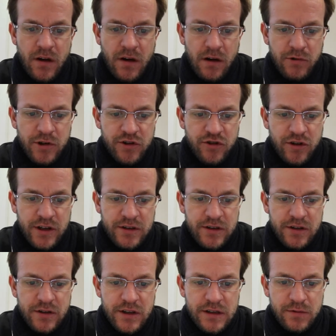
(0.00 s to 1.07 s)
want to try and
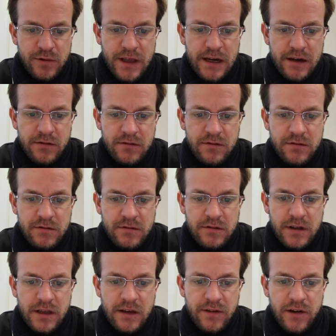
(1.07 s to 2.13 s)
do this without
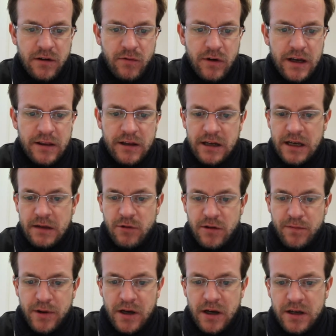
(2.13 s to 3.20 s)
giving away the name of
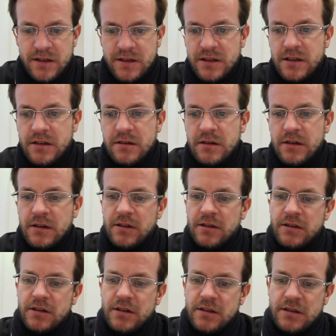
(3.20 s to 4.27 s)
the person
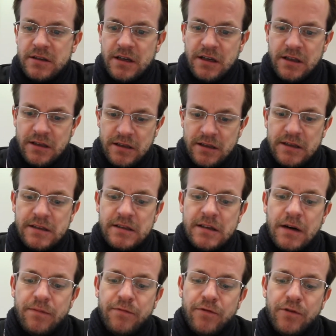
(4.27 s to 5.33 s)
that that this has
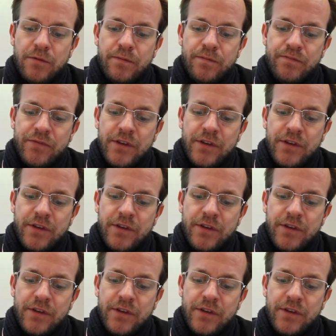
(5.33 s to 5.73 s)
come from.